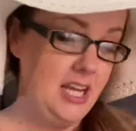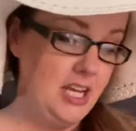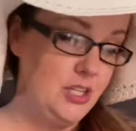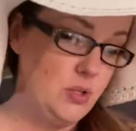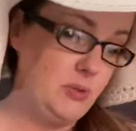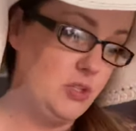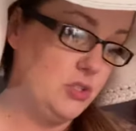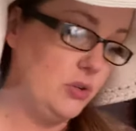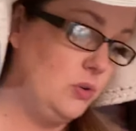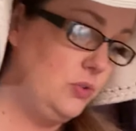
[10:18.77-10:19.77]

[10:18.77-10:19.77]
So I'm going to circle